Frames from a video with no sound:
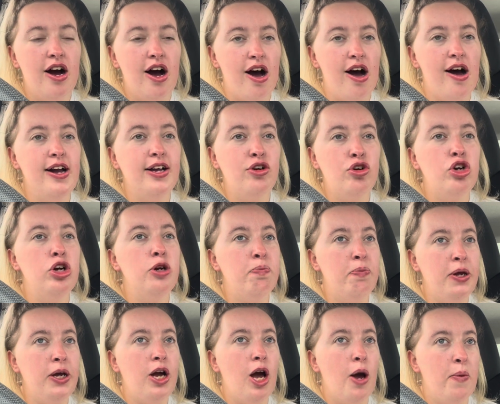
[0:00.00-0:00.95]
I could
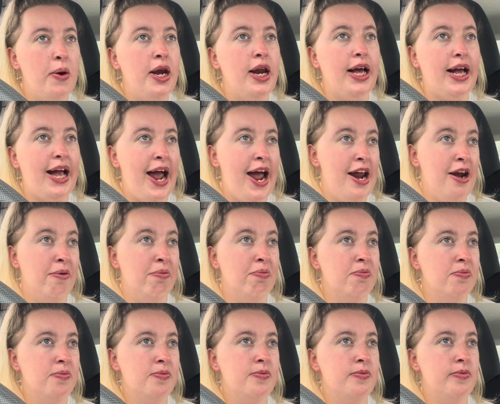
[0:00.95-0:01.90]
be going again
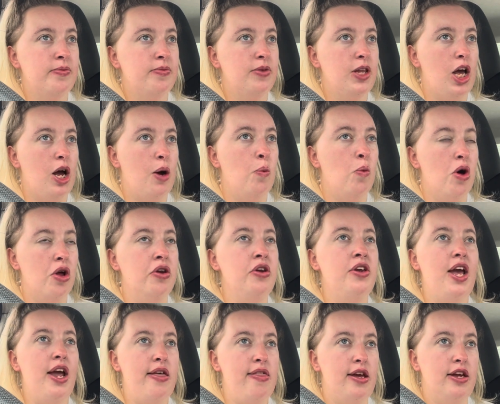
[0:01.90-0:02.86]
one
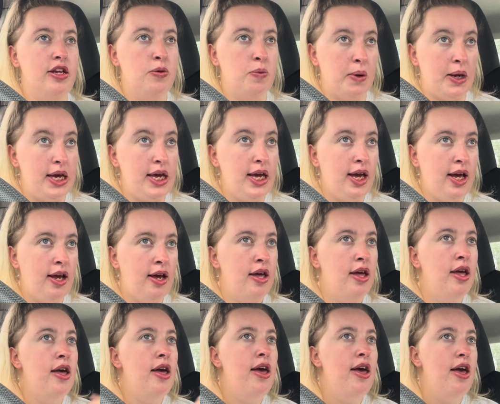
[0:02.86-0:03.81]
day this week
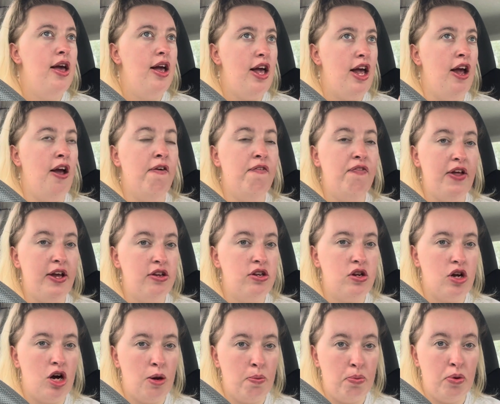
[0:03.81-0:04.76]
if they
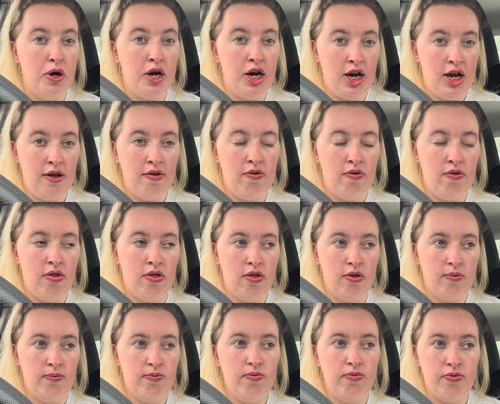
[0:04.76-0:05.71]
start putting in
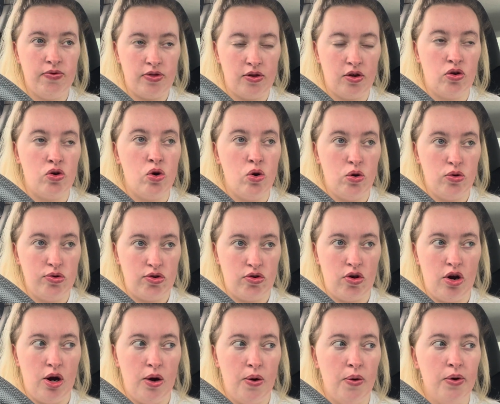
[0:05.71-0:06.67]
the
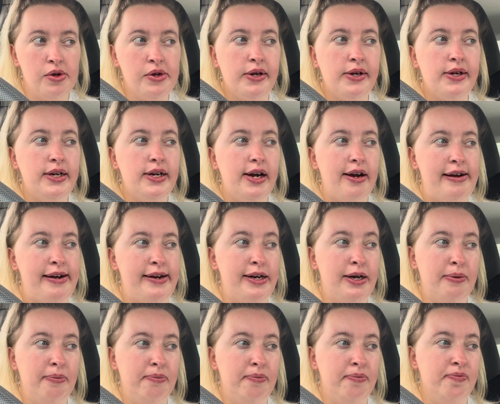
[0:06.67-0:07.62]
corkscrew,
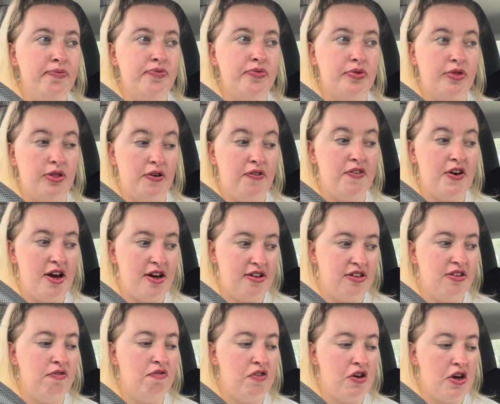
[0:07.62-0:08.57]
the first
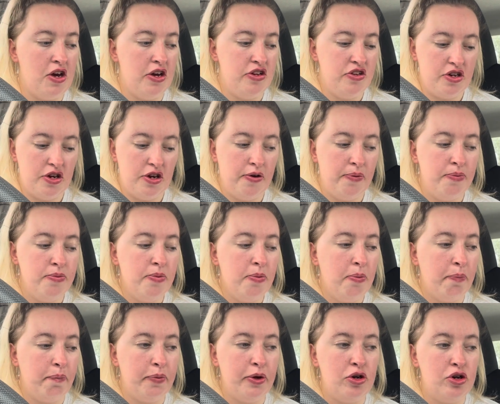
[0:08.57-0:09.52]
inversion,
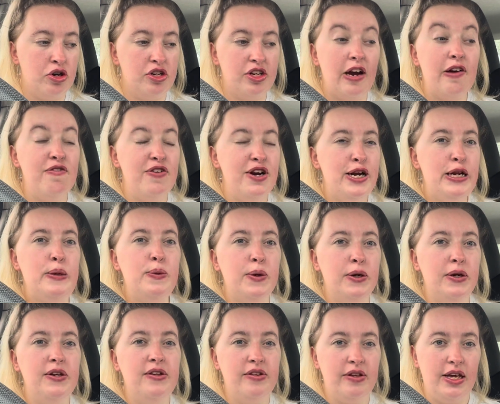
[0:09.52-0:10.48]
because I really
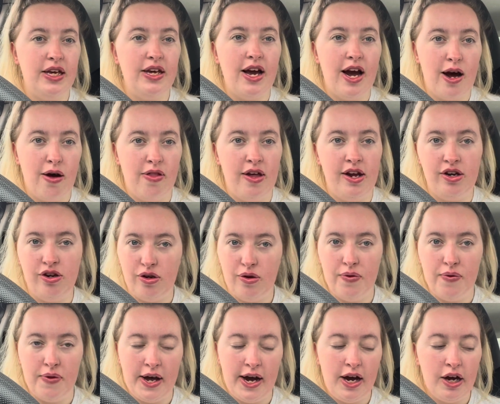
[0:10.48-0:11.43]
want to see how they
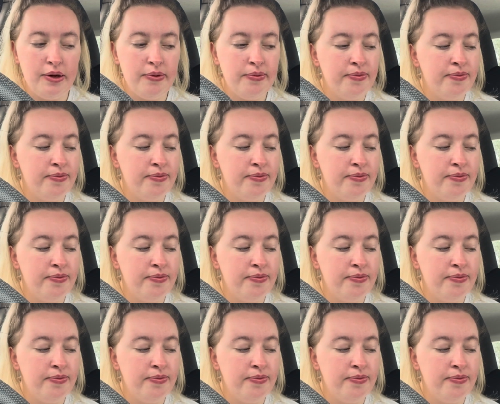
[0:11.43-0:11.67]
do that.